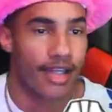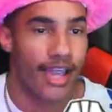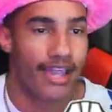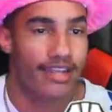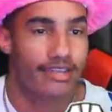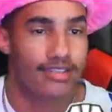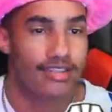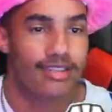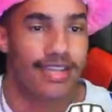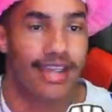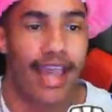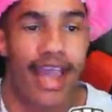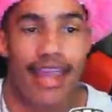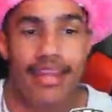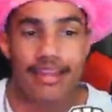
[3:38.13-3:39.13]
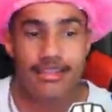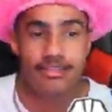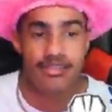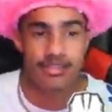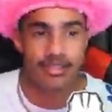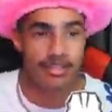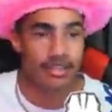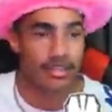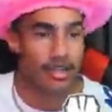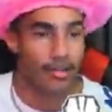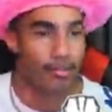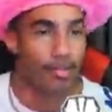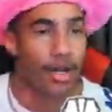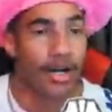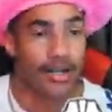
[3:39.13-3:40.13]
Hate us because they ain't us.
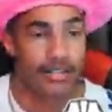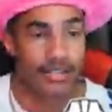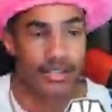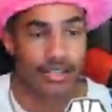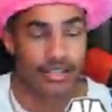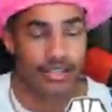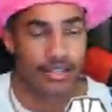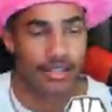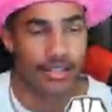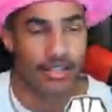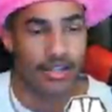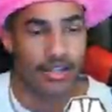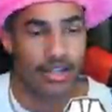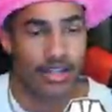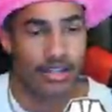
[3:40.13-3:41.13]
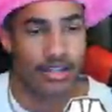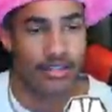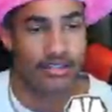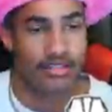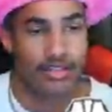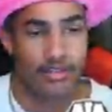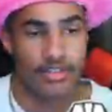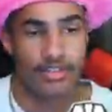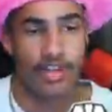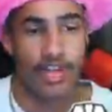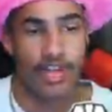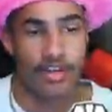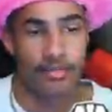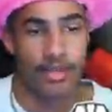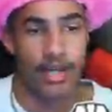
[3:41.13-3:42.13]
But, see what to
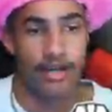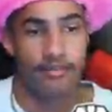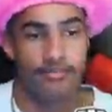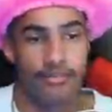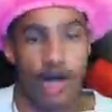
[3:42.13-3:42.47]
talk about.